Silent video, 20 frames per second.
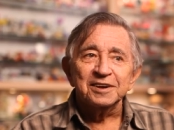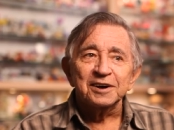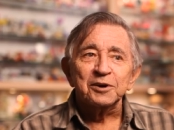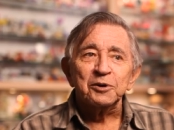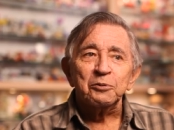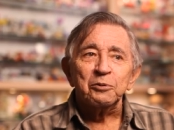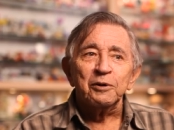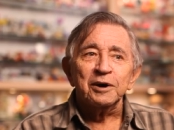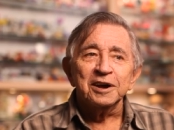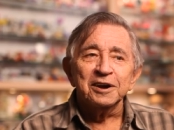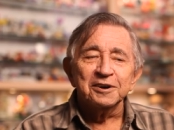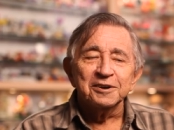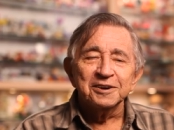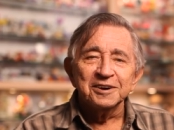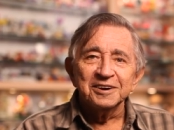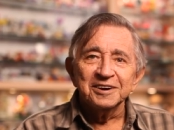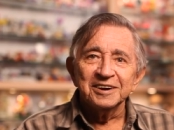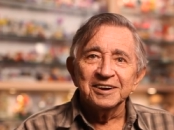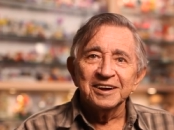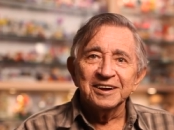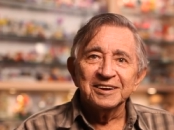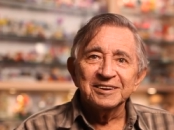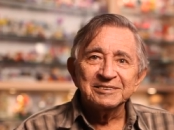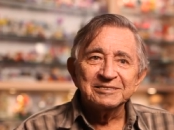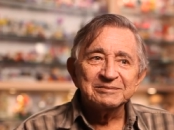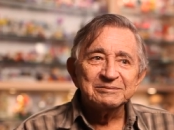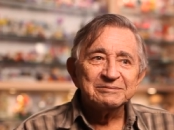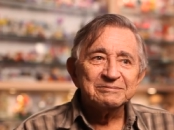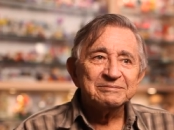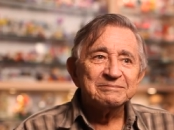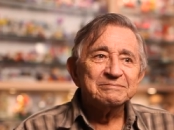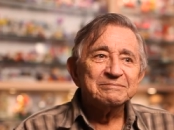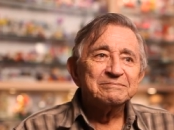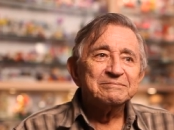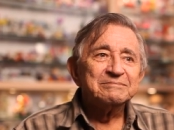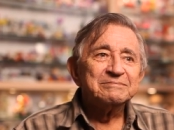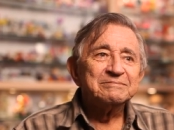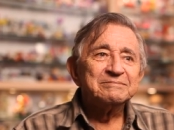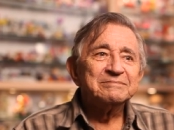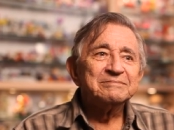to acquire.
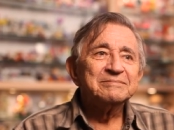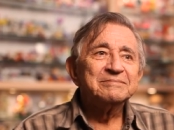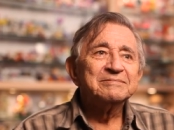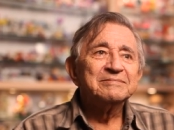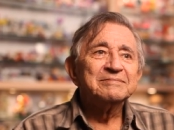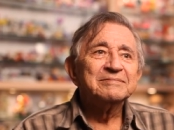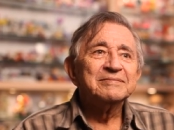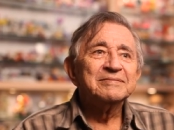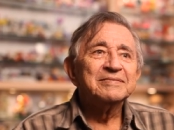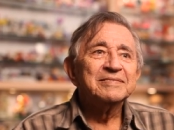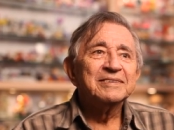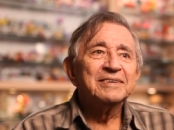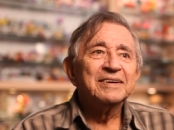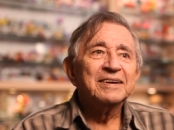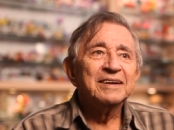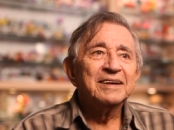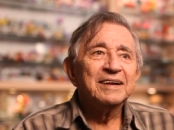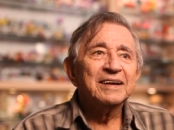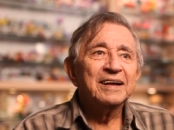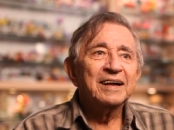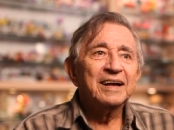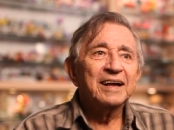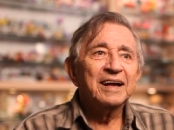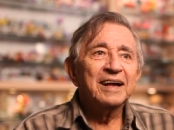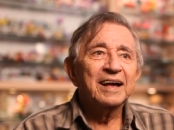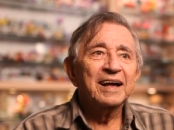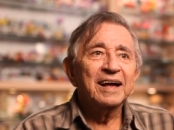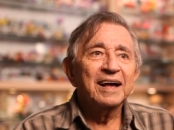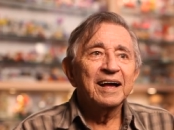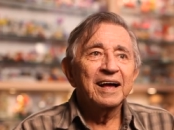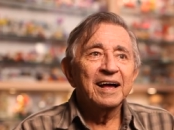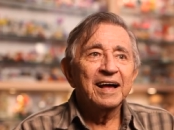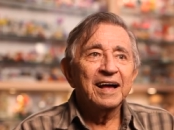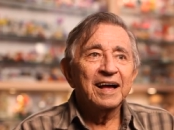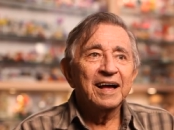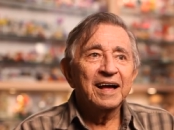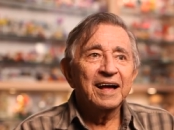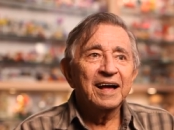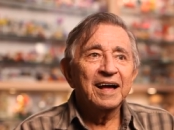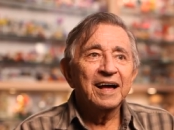So there's a so there's a
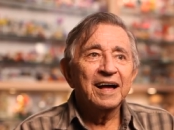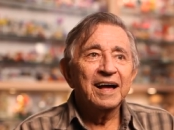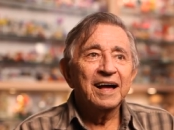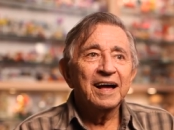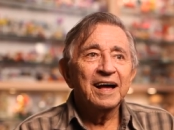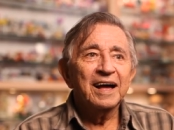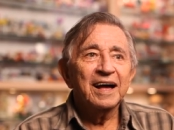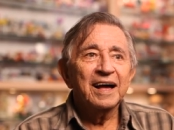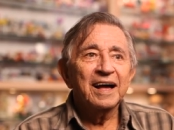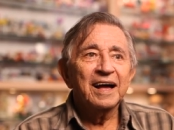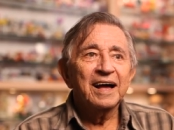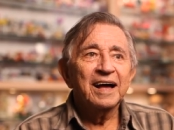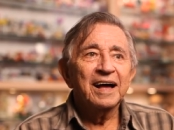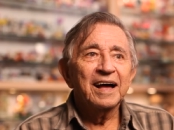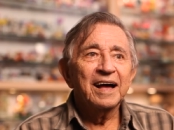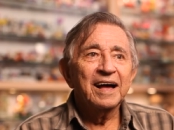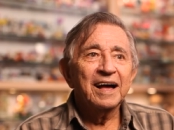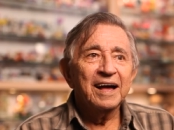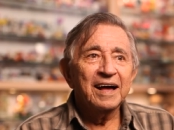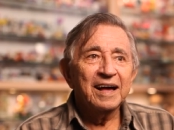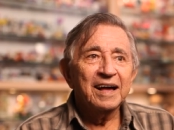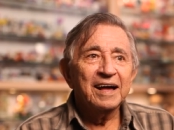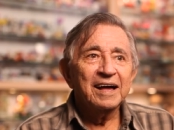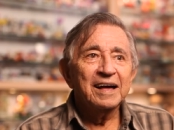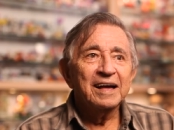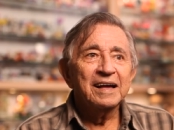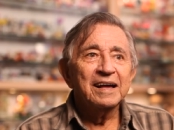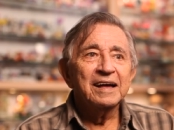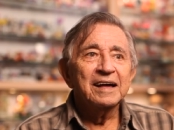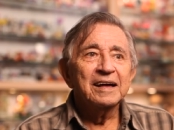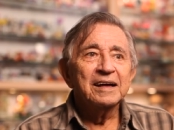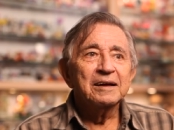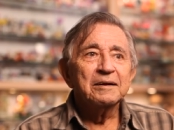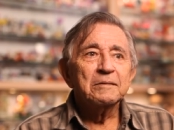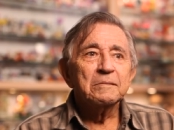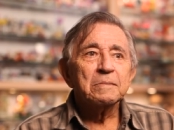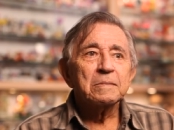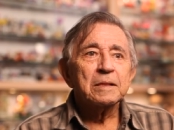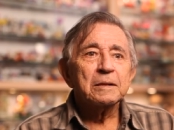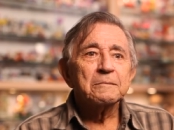a price point that you won't go over when
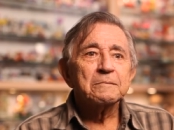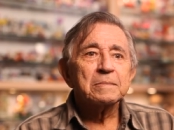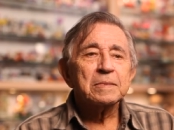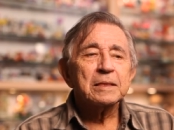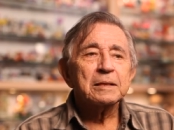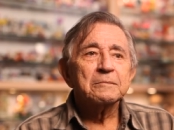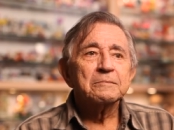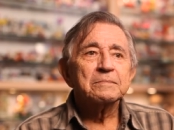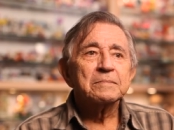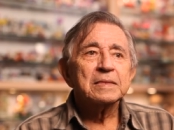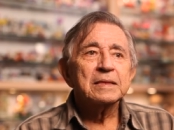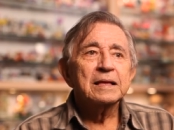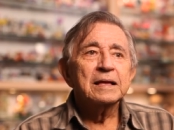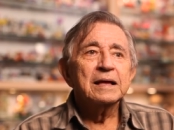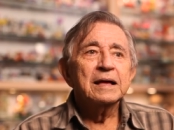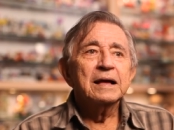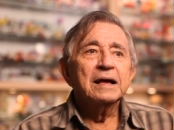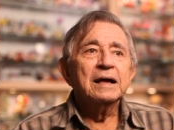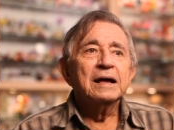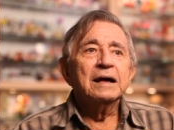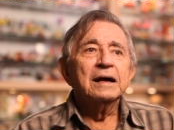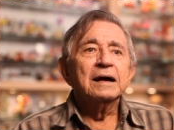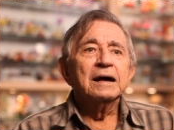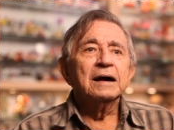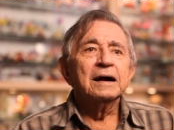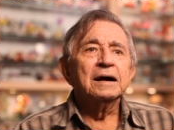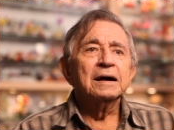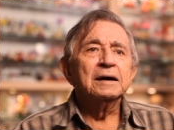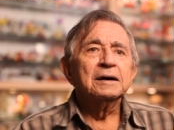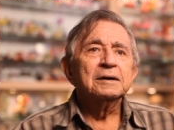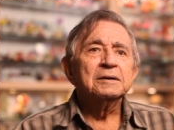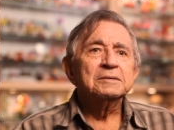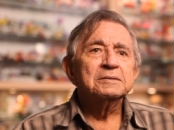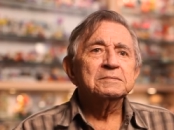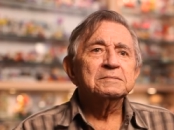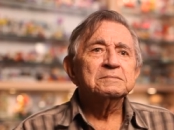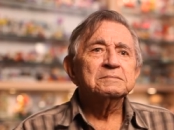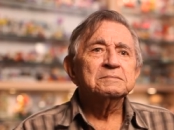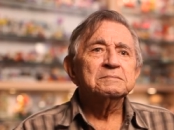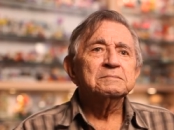you see something. Uh,
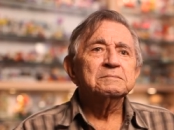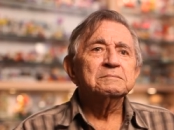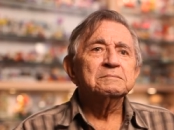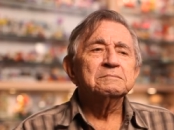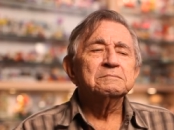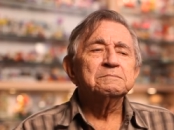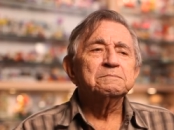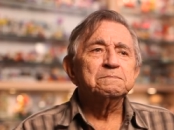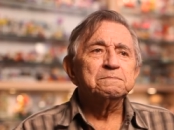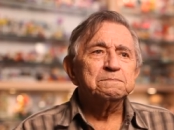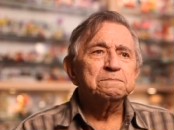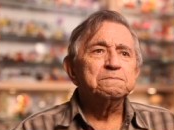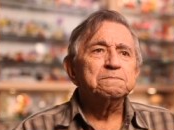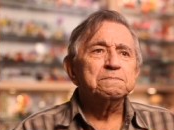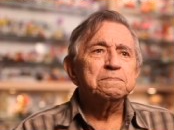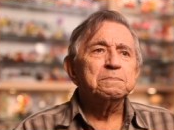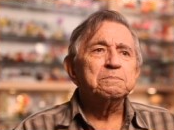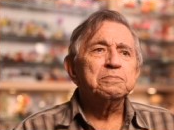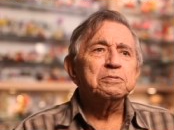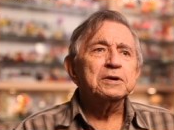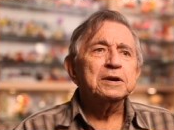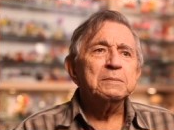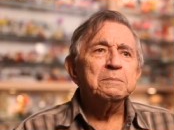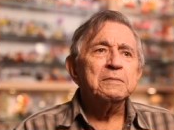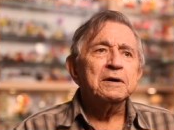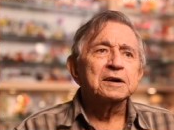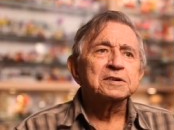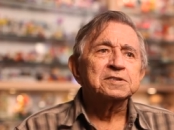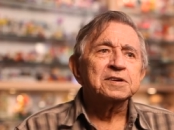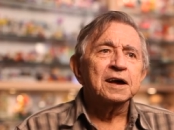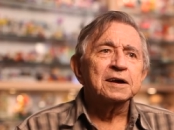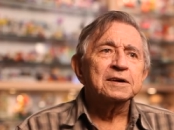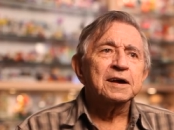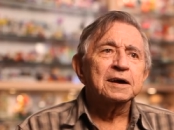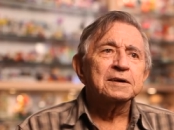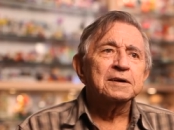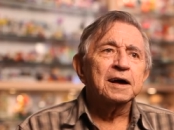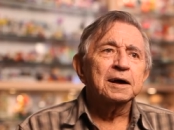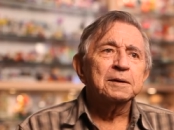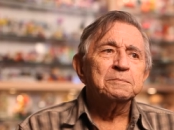pretty much.
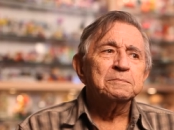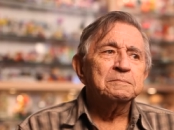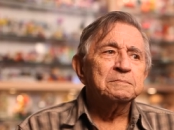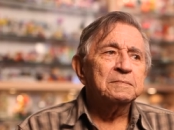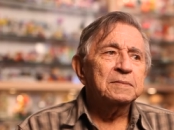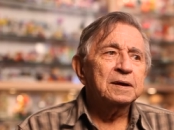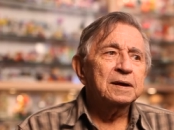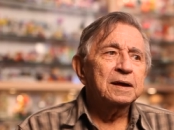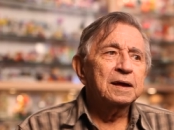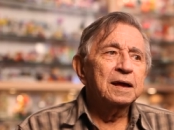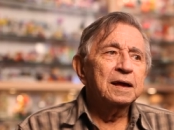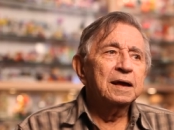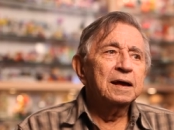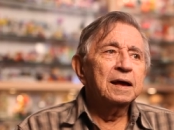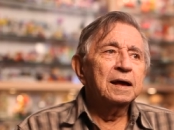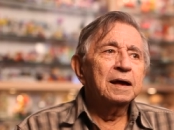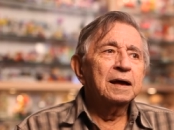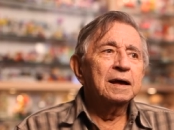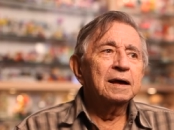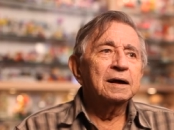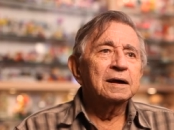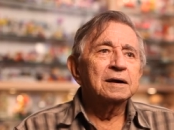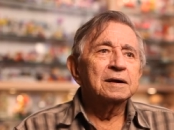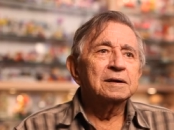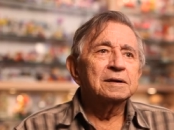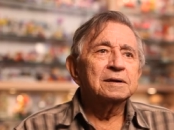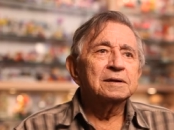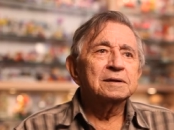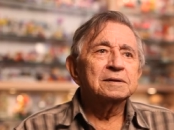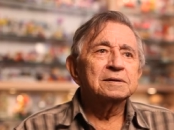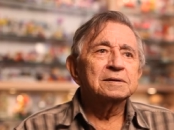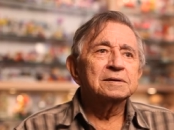I, am uh,